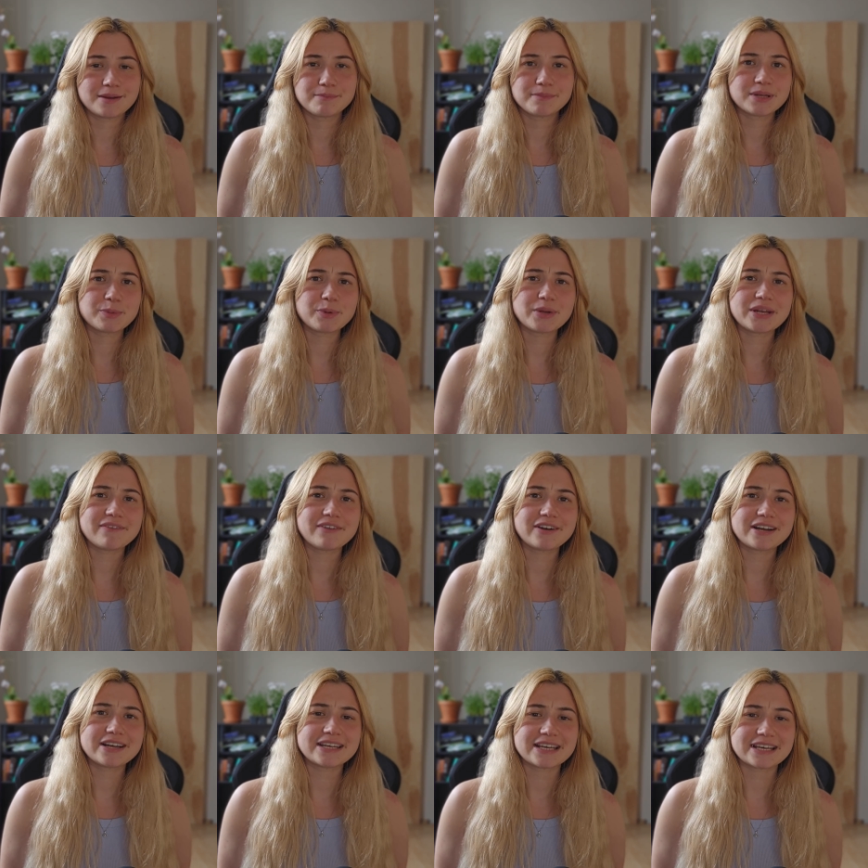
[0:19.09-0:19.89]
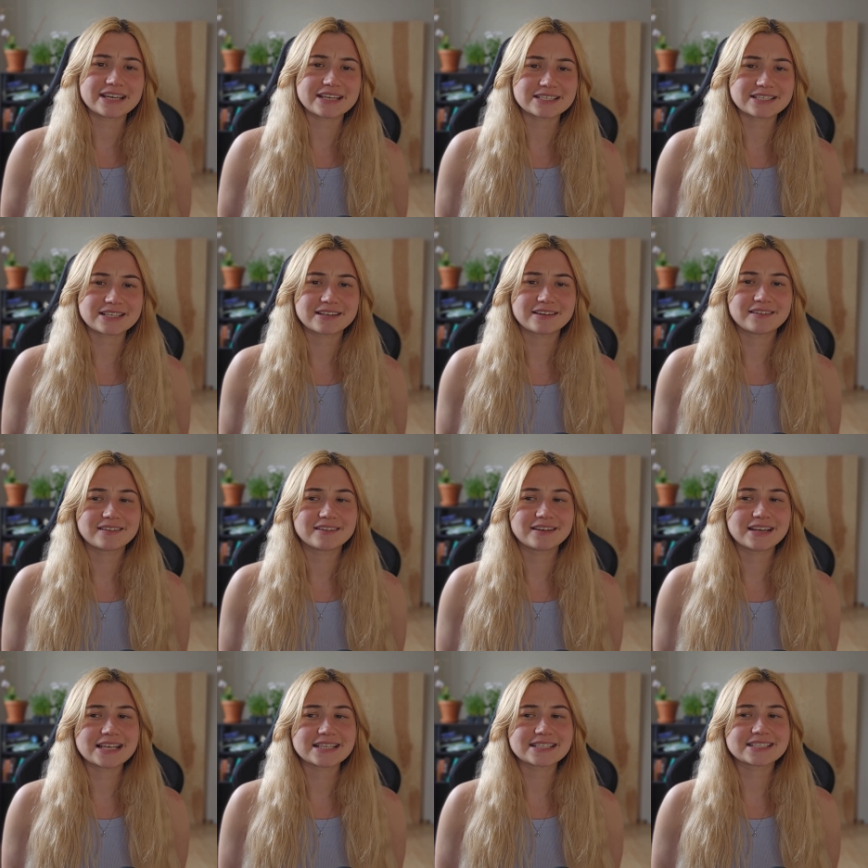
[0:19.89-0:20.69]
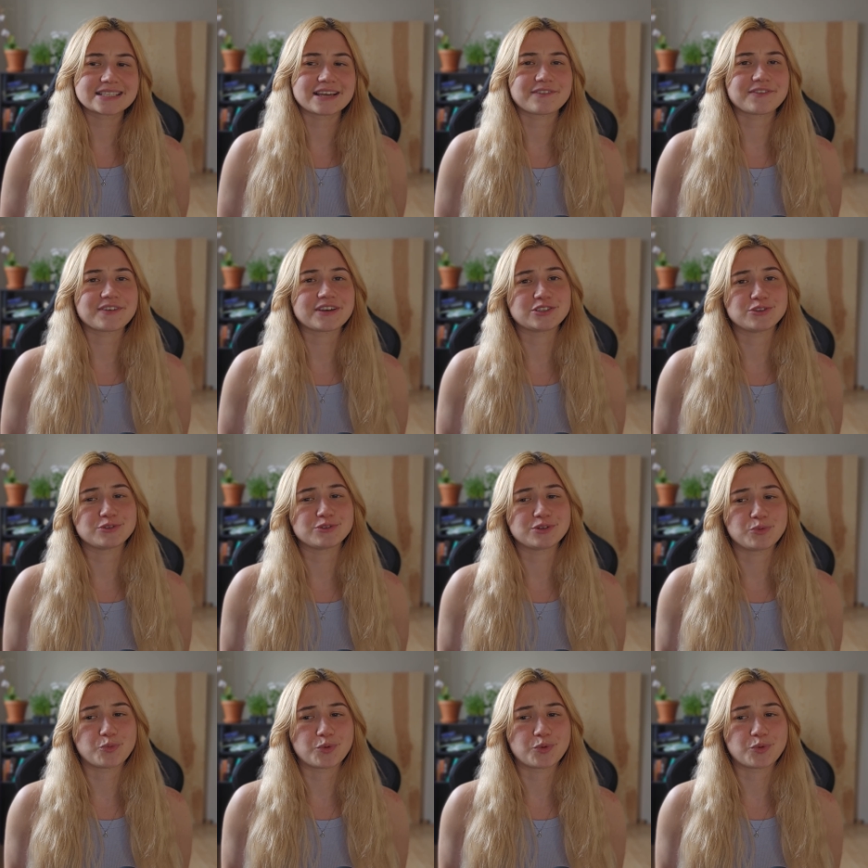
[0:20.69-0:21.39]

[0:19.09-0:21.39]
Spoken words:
But whatever it is, let's dive into the